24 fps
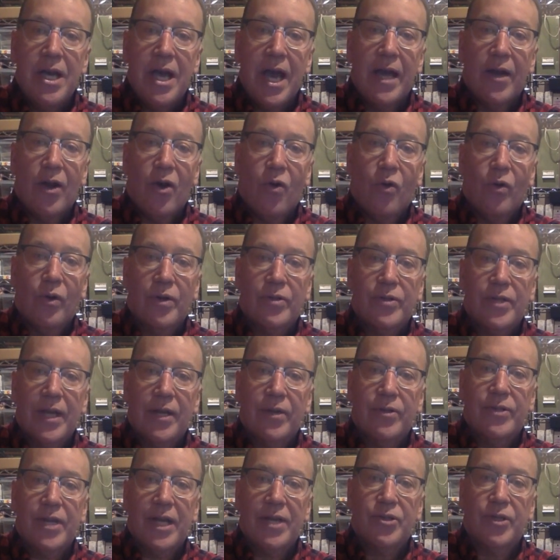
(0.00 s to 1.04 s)
And a
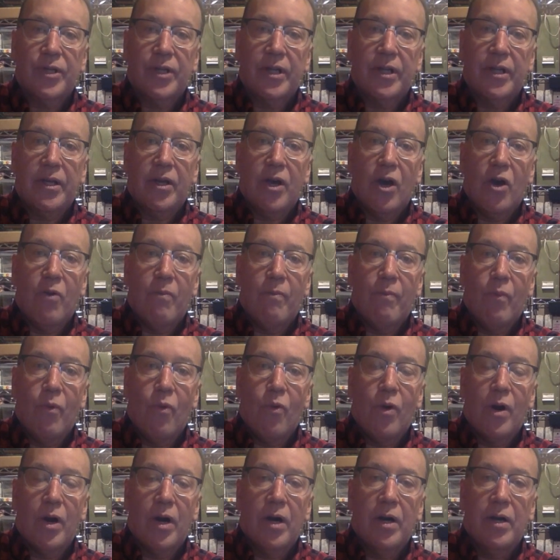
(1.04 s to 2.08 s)
horizontal section can go
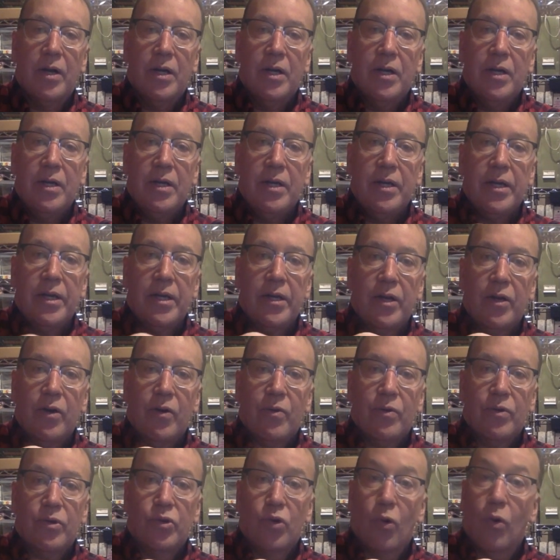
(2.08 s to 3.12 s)
more, you
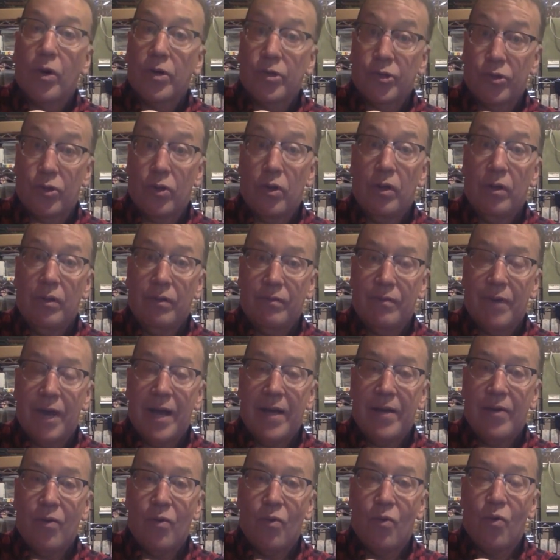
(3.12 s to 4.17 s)
know, dorsal,
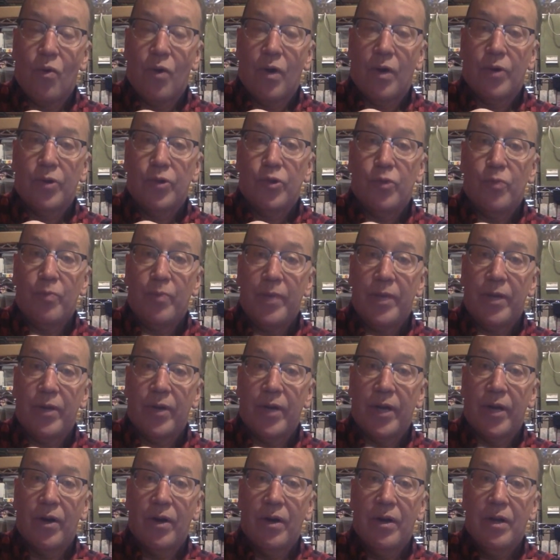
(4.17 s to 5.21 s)
right, or
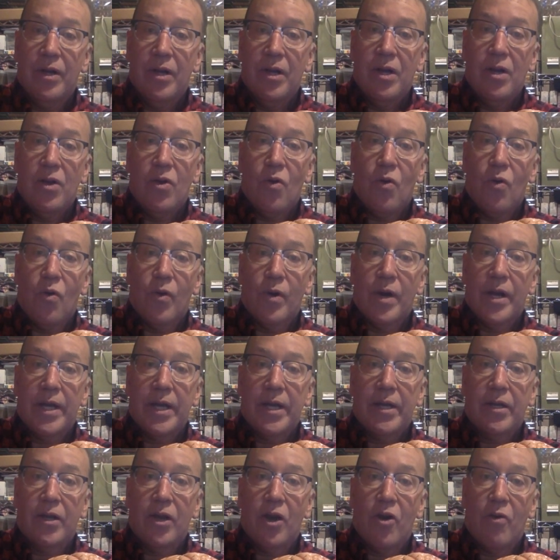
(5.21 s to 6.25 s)
superior, or it
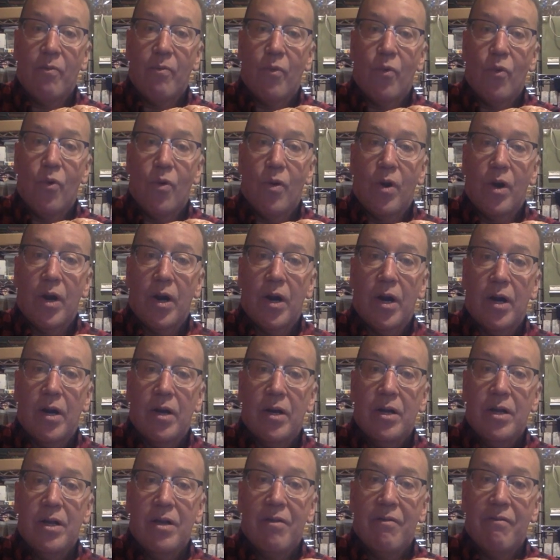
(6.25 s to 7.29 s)
can go more
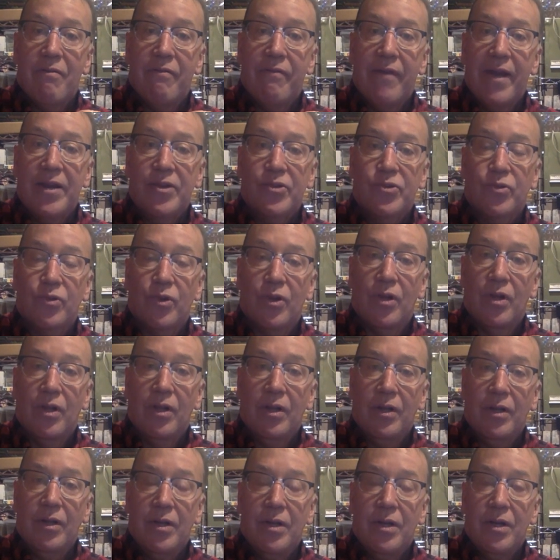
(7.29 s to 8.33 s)
ventral,
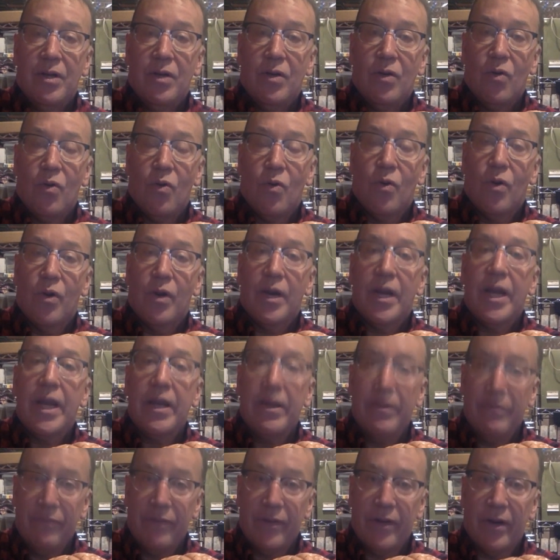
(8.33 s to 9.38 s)
or
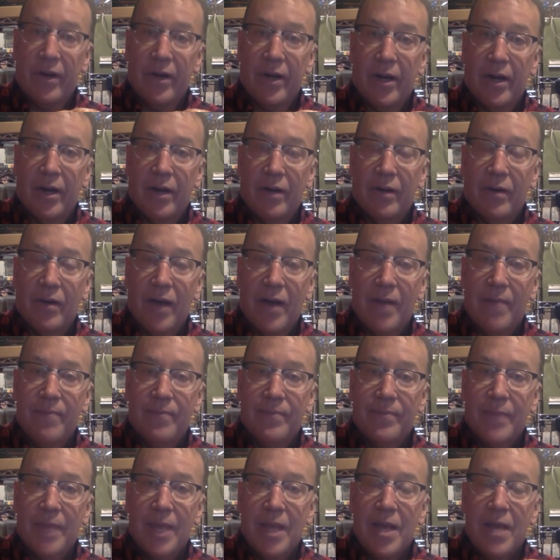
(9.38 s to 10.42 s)
inferior, right?
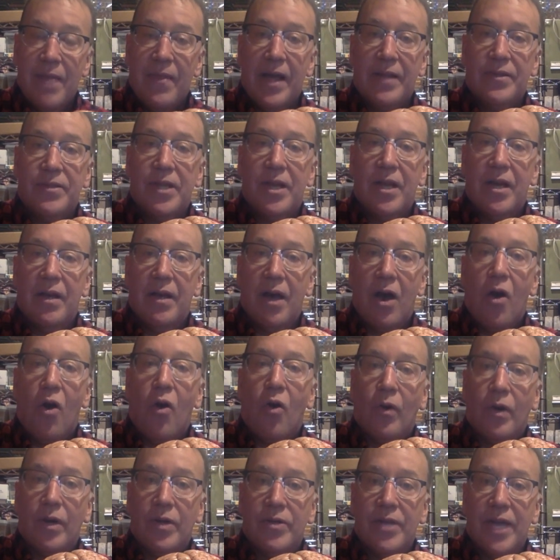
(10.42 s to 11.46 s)
That's a
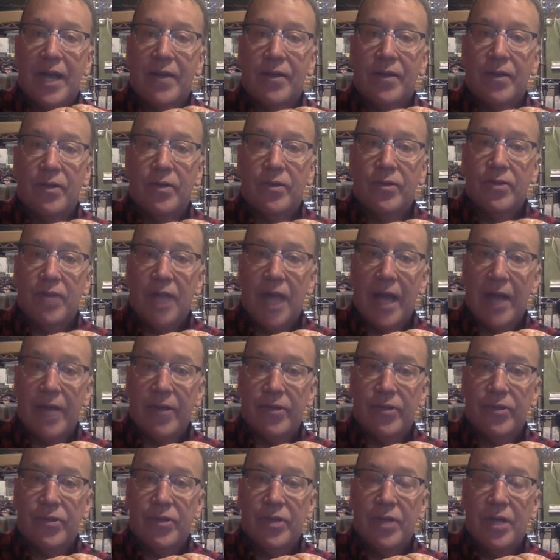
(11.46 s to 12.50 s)
horizontal
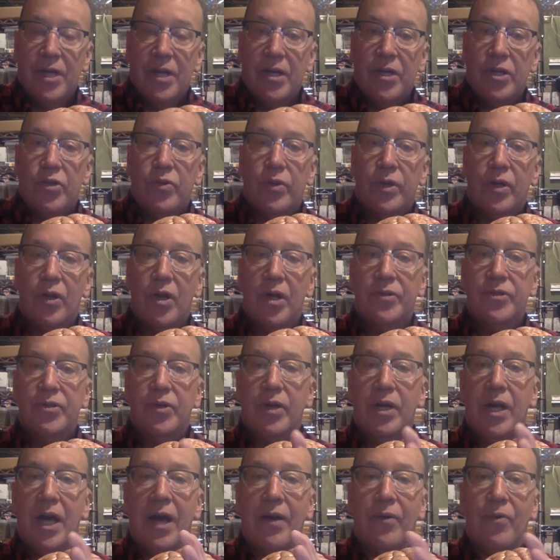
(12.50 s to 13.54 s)
slice. You can also
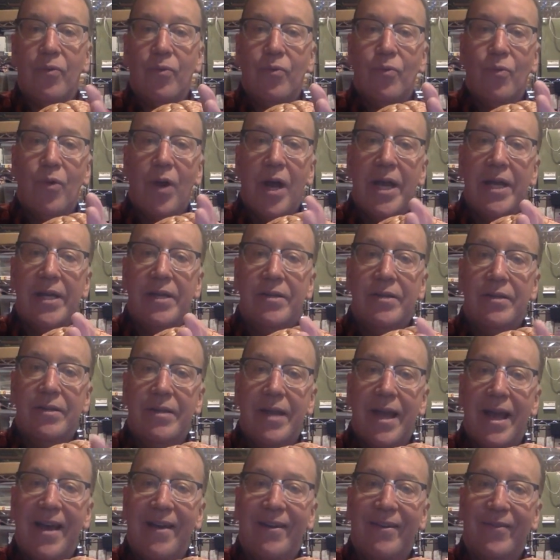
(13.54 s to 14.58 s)
cut right
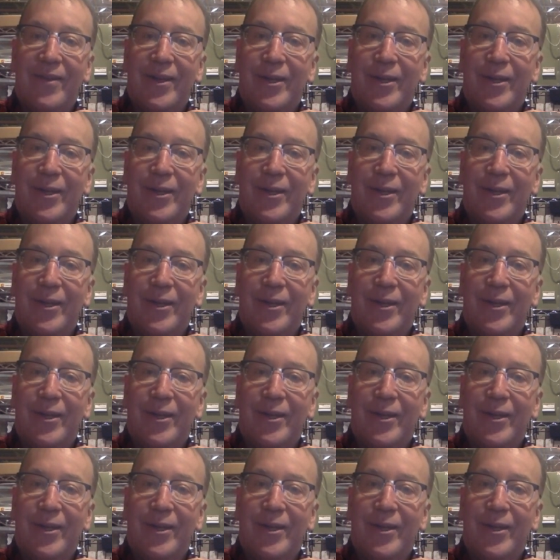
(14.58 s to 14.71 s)
down, if